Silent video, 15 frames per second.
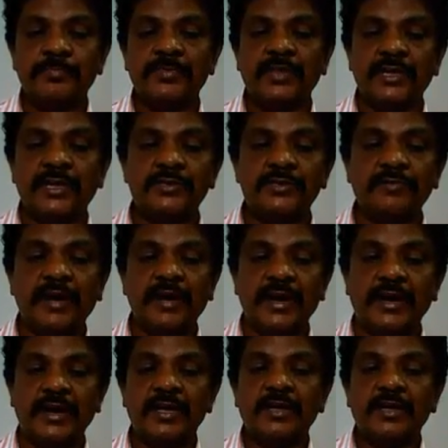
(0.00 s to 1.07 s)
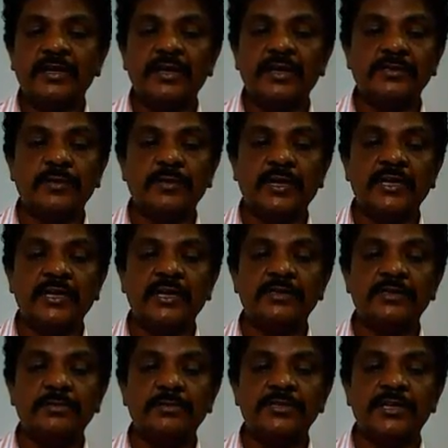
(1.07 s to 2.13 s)
That is why spontaneous
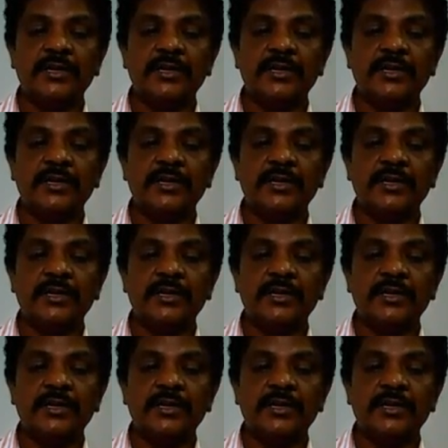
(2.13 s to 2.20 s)
emission